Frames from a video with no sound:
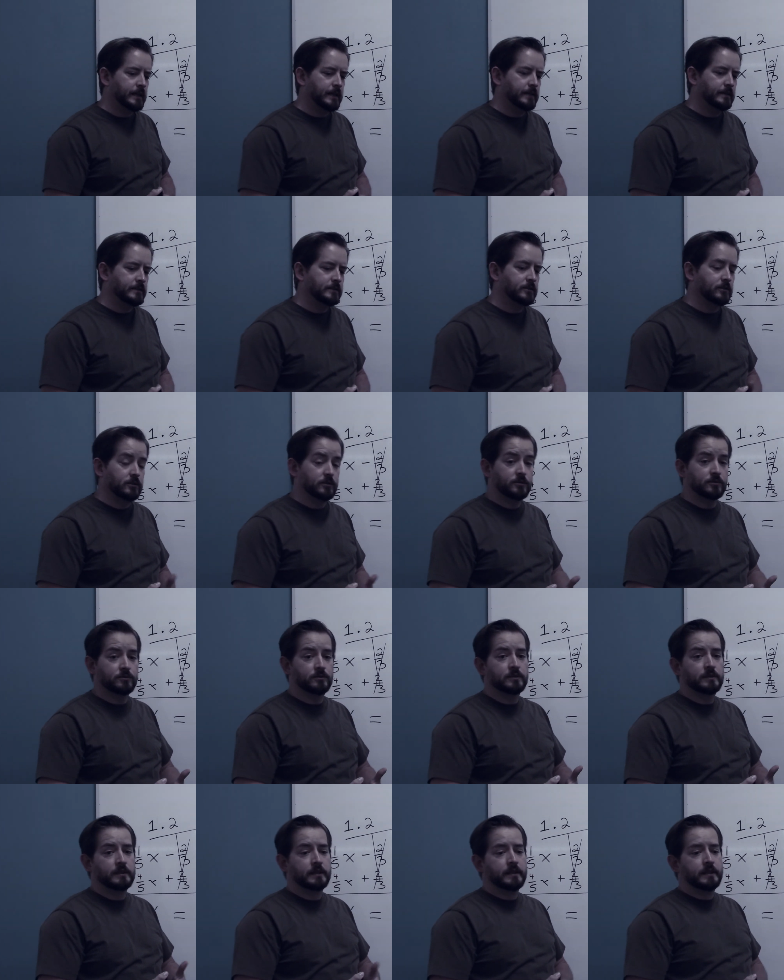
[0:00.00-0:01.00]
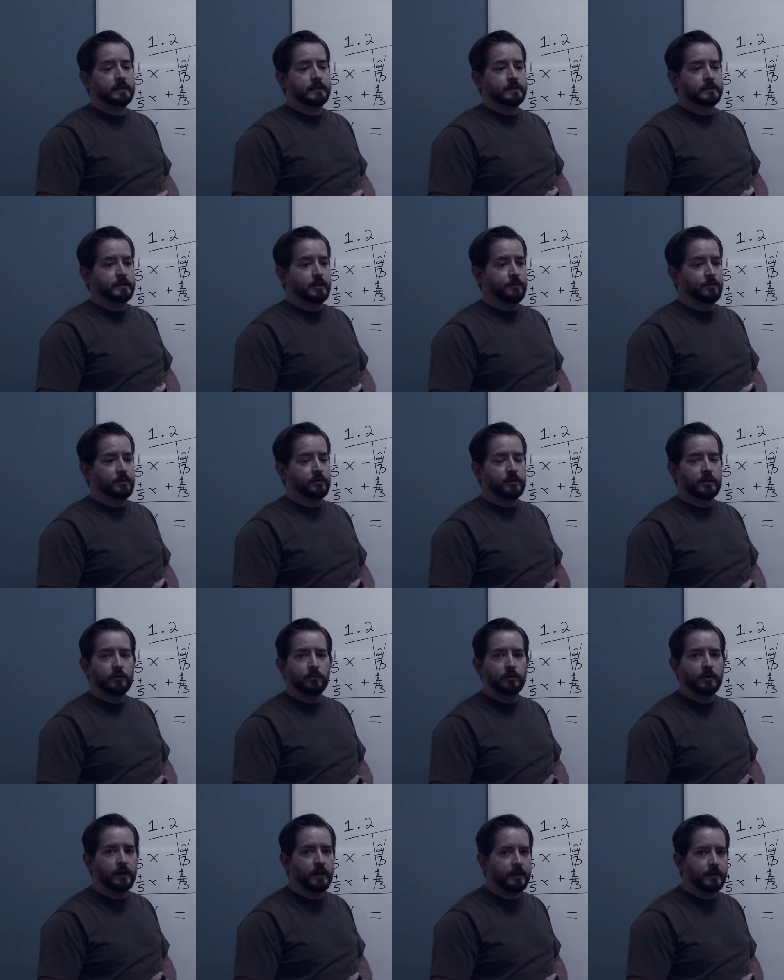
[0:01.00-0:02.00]
So typically
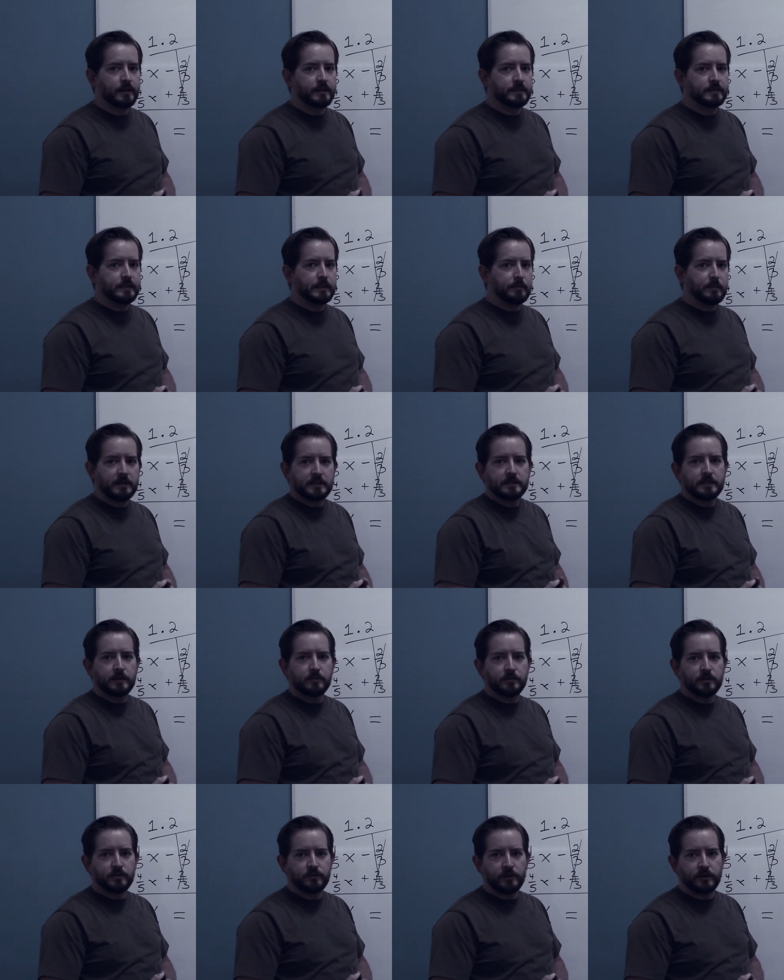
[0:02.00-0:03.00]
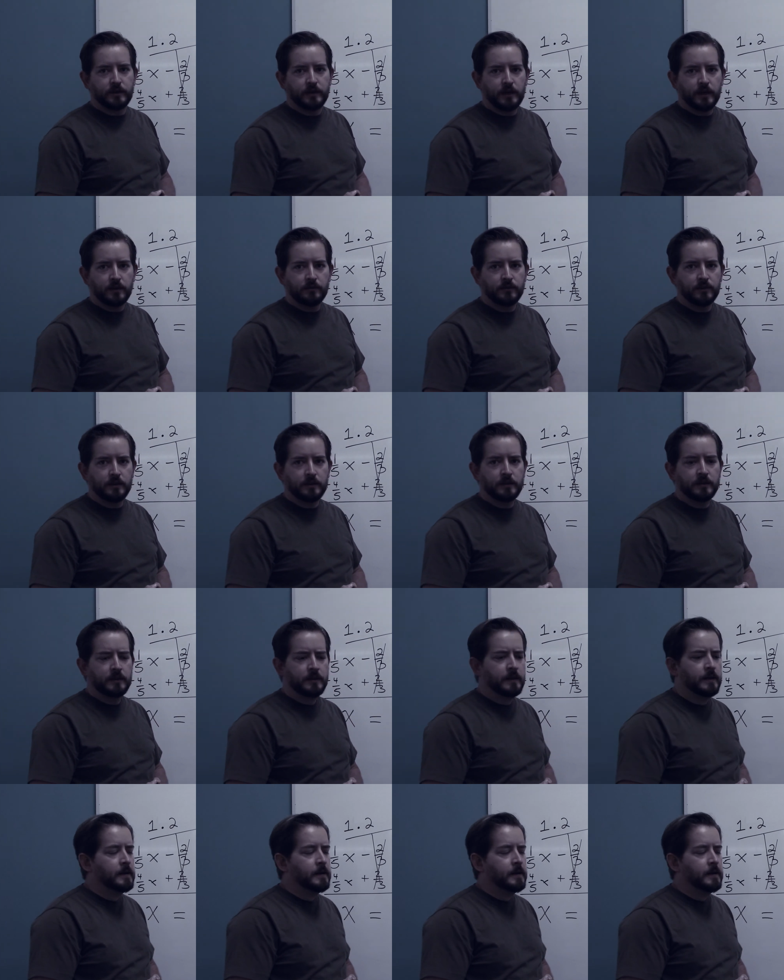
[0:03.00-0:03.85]
we're not going to see mixed numbers very often.